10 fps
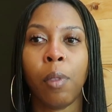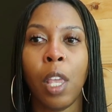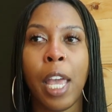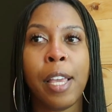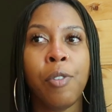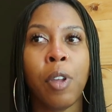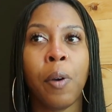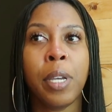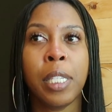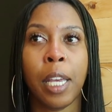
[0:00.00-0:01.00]
and you know,
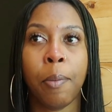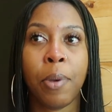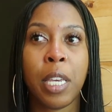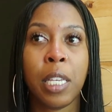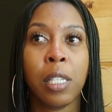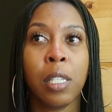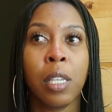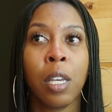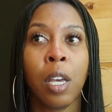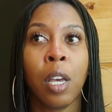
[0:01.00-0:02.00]
he's at peace
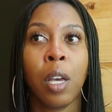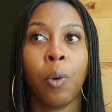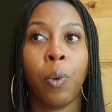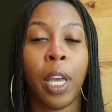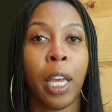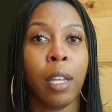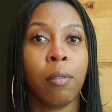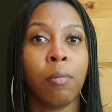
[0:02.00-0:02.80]
with